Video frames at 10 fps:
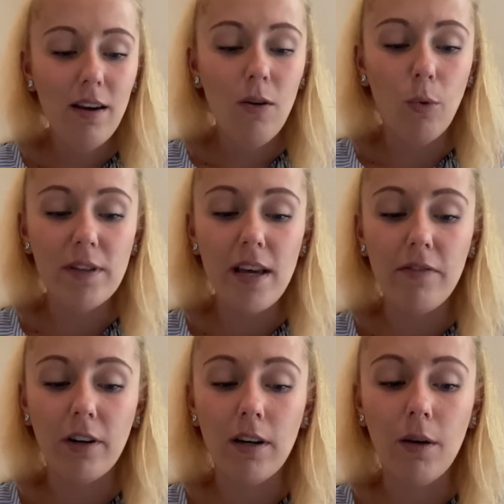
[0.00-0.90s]

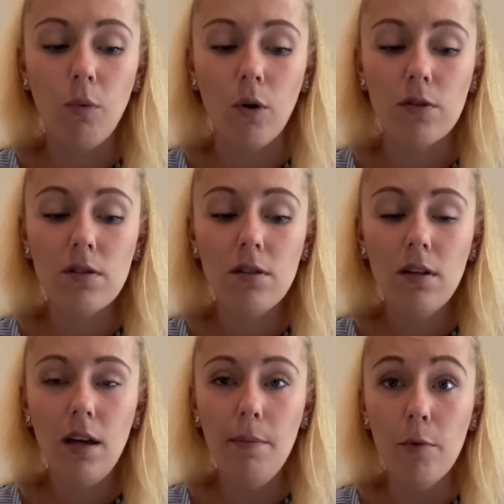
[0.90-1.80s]
Whatever it was,
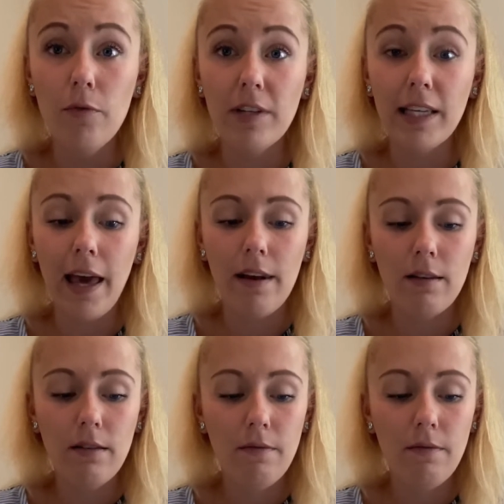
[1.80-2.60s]
it moved again.